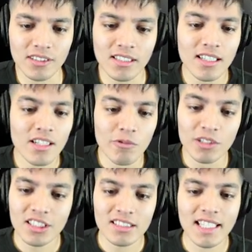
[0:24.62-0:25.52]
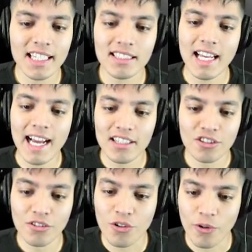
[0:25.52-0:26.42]
one, which is an
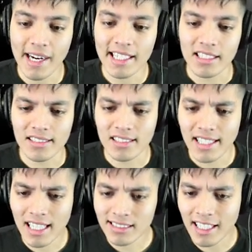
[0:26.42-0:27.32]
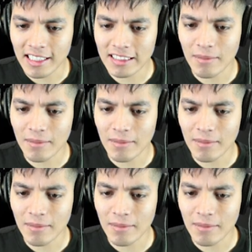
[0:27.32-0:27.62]
actual granny, and she has like